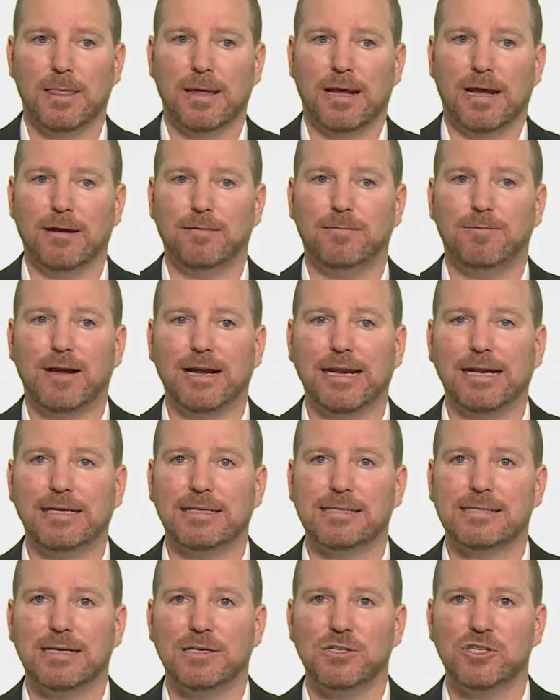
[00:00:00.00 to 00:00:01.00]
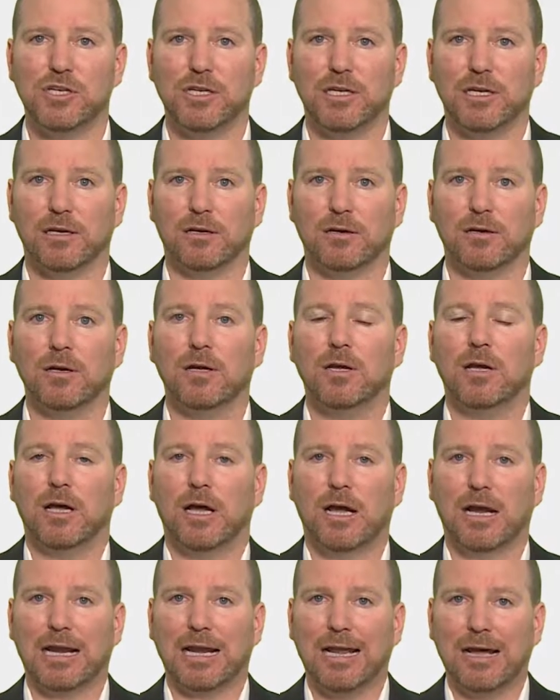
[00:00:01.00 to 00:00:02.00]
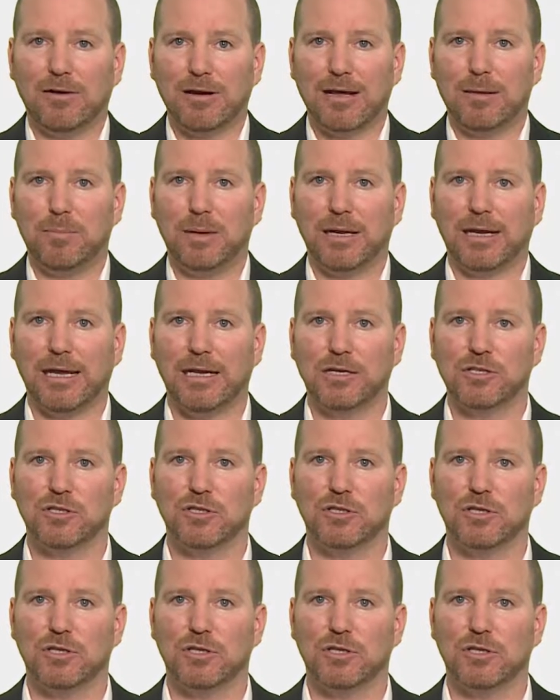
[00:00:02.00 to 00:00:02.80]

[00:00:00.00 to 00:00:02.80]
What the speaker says: And finally, Syngineer, a cloud application